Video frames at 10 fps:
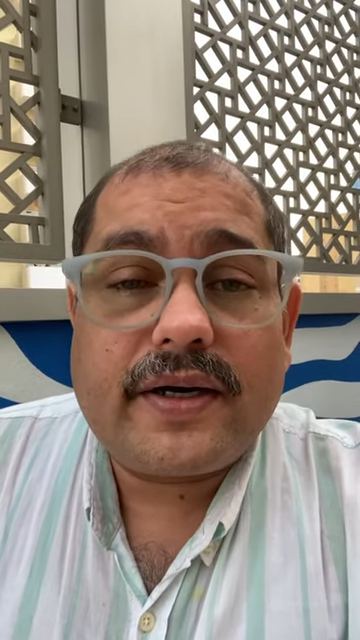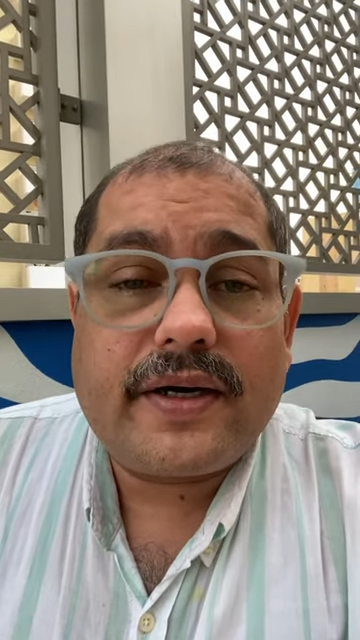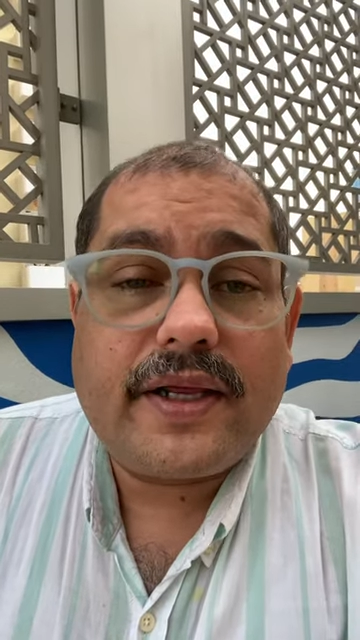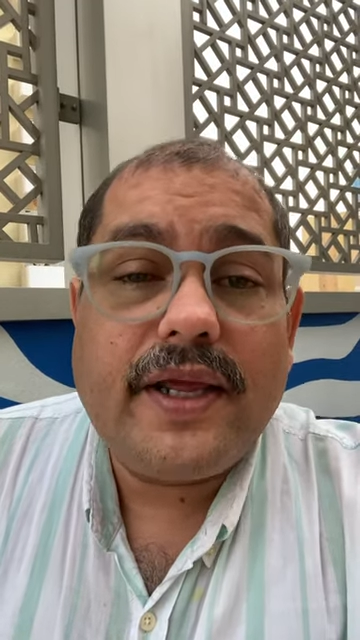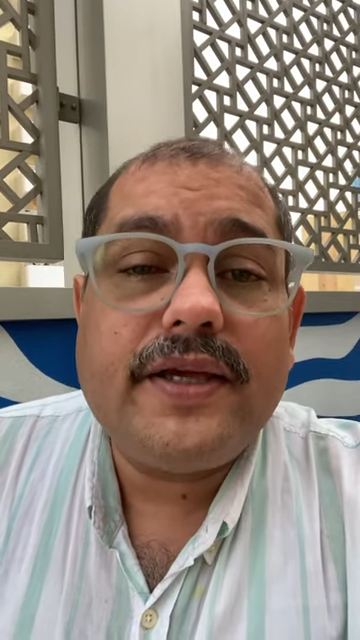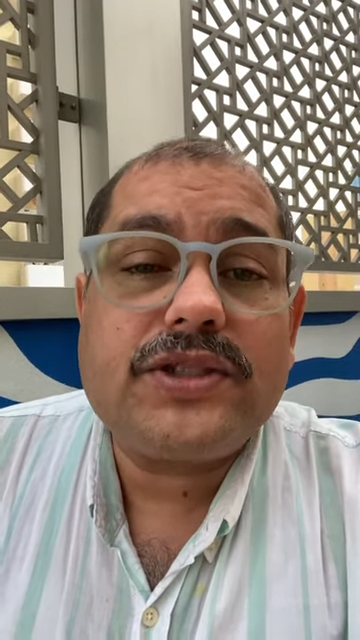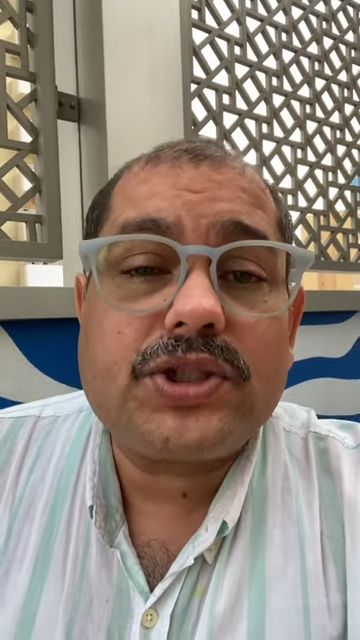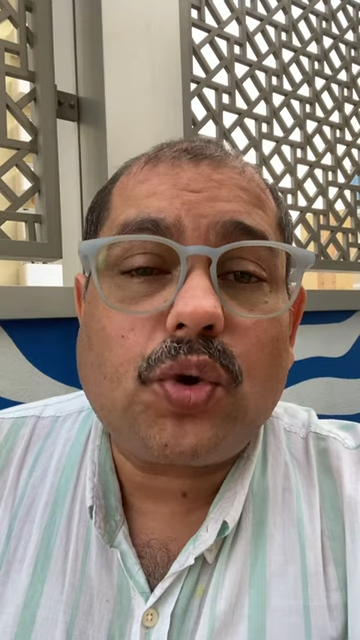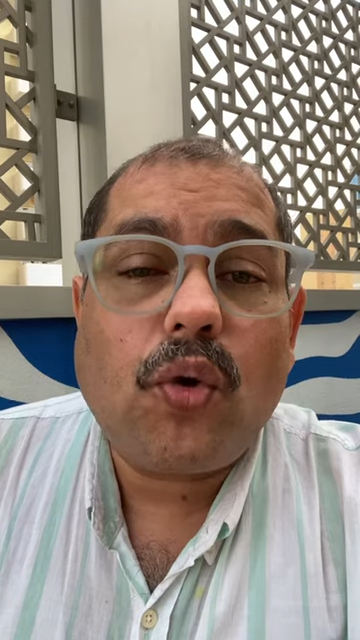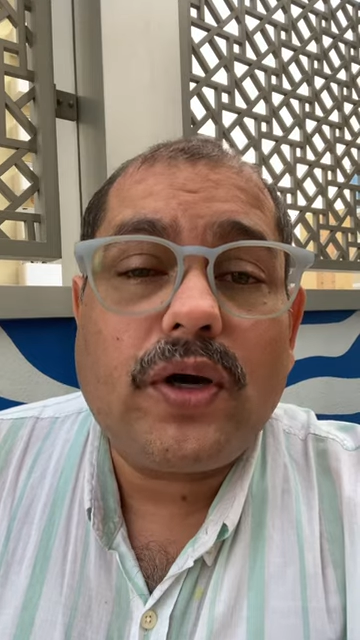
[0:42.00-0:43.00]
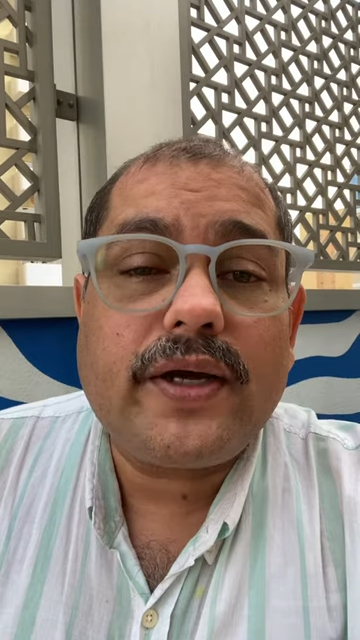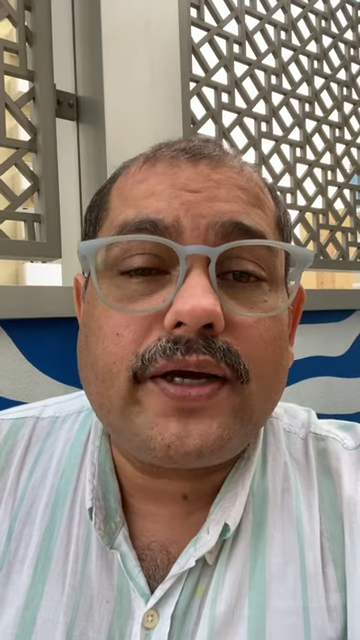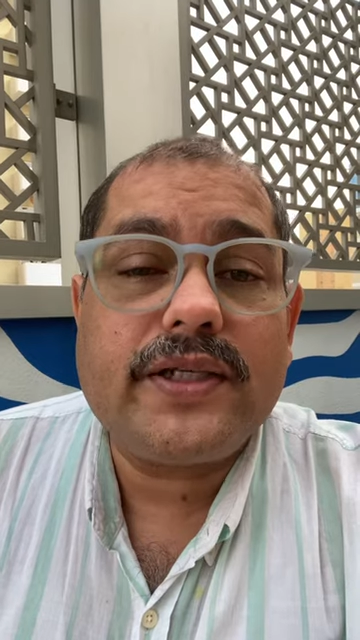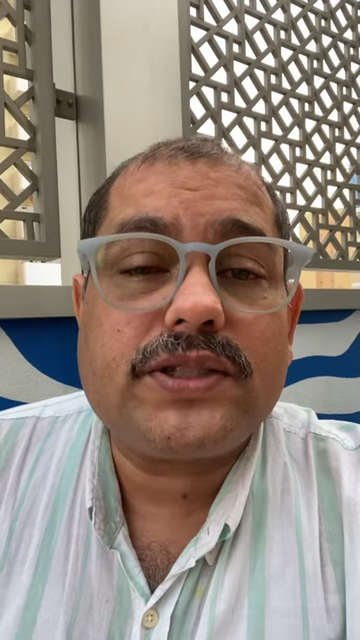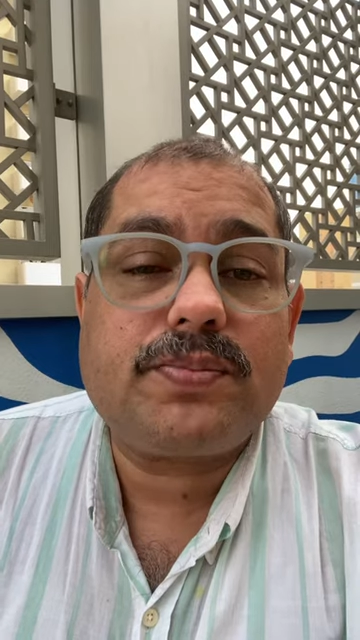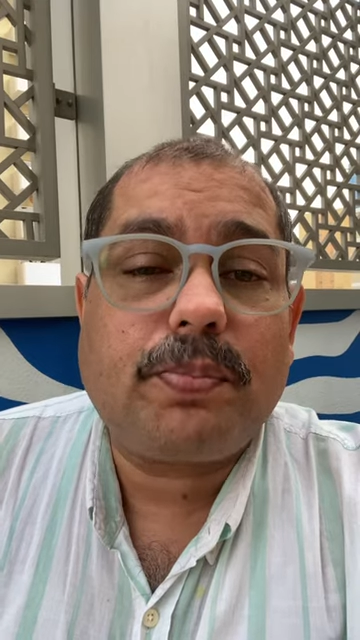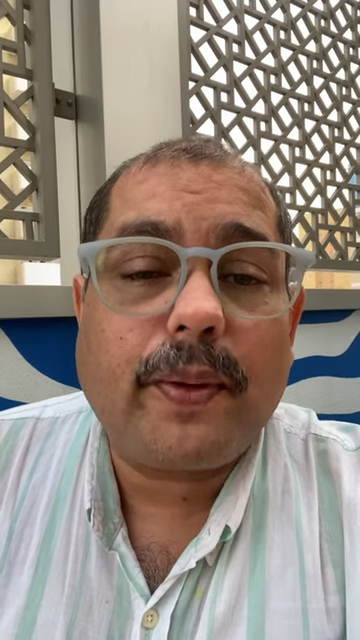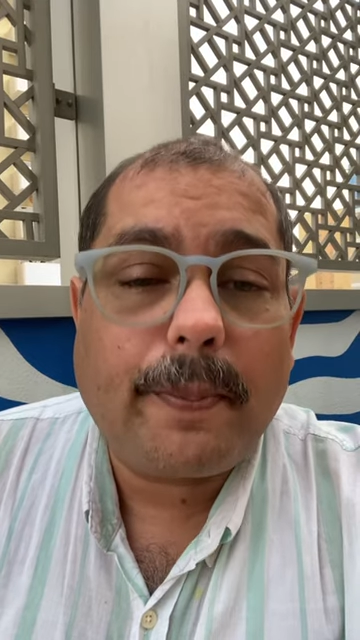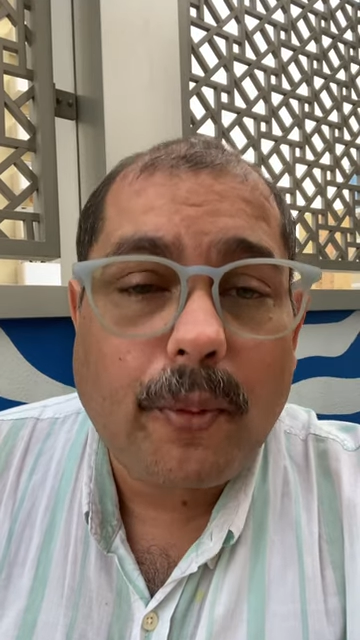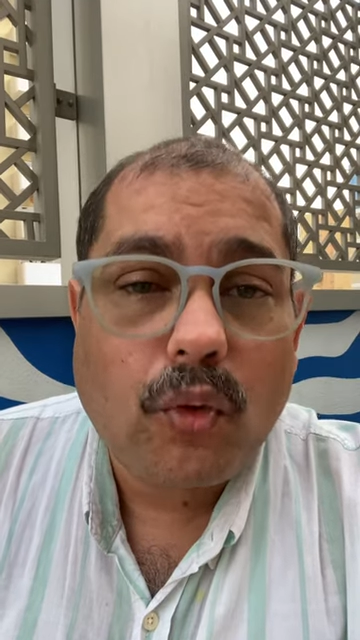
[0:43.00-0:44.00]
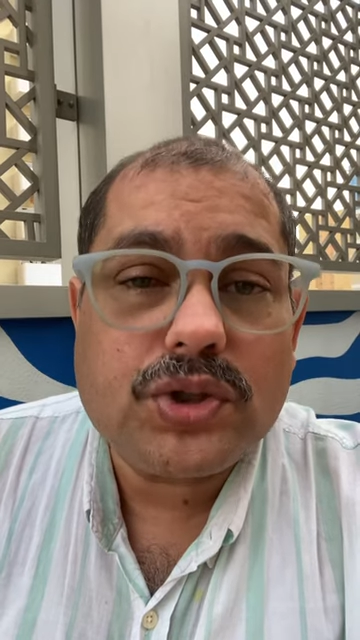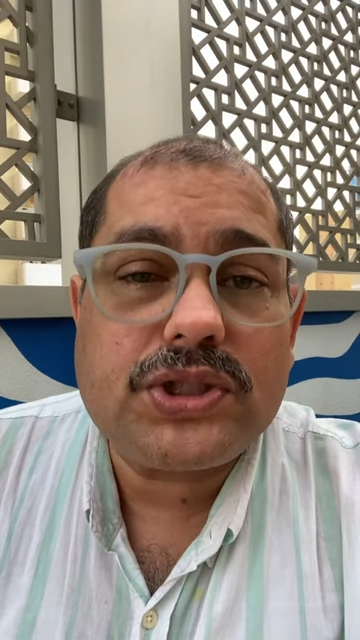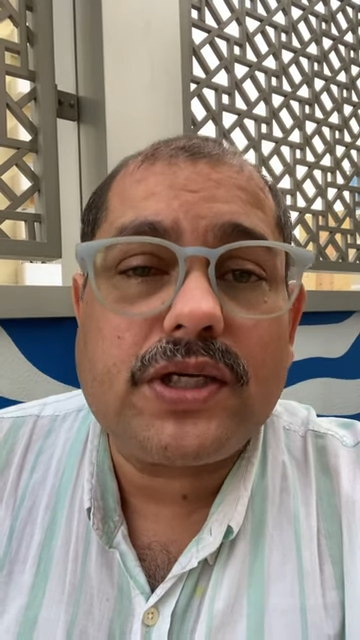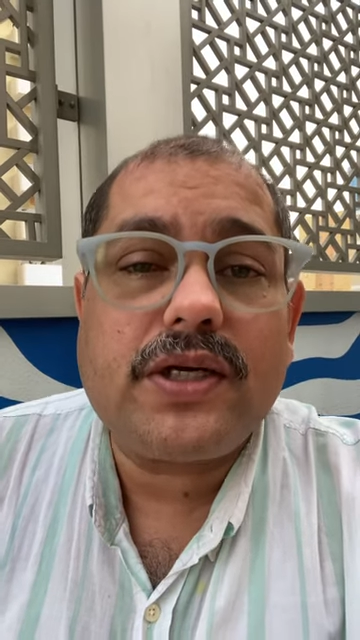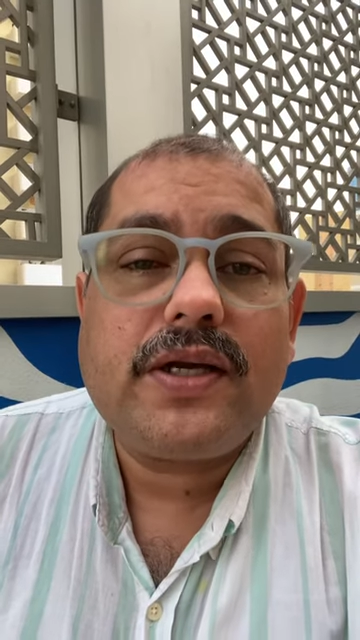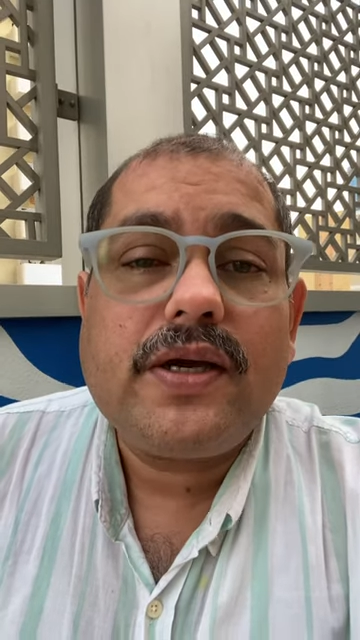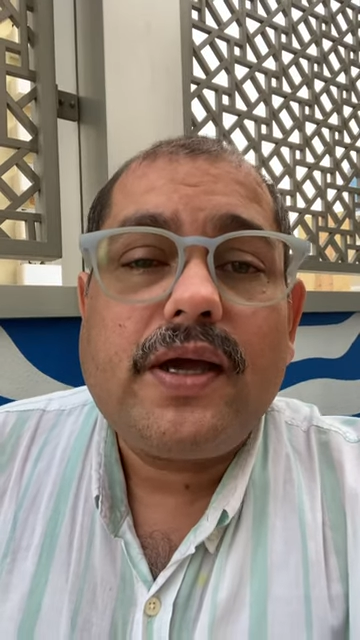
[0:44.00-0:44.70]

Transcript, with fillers: he sold his proposal